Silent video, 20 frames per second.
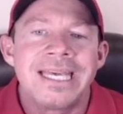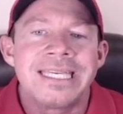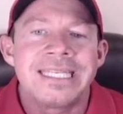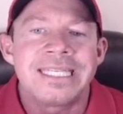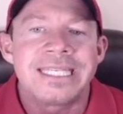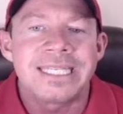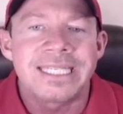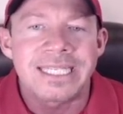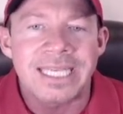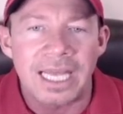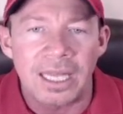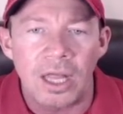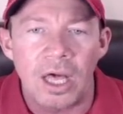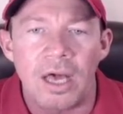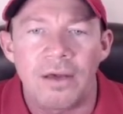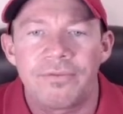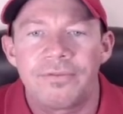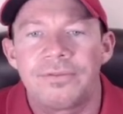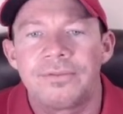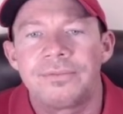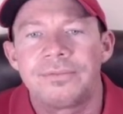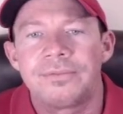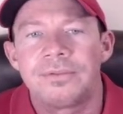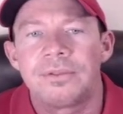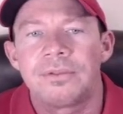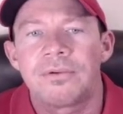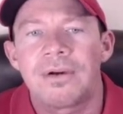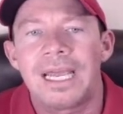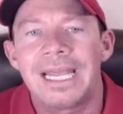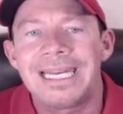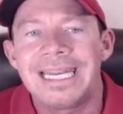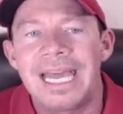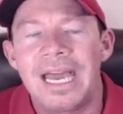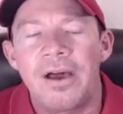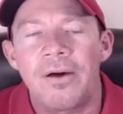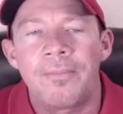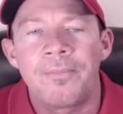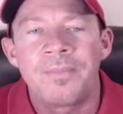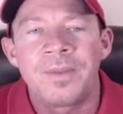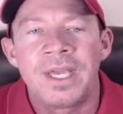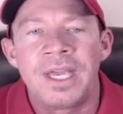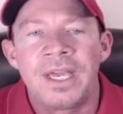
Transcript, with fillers: Sell off right now.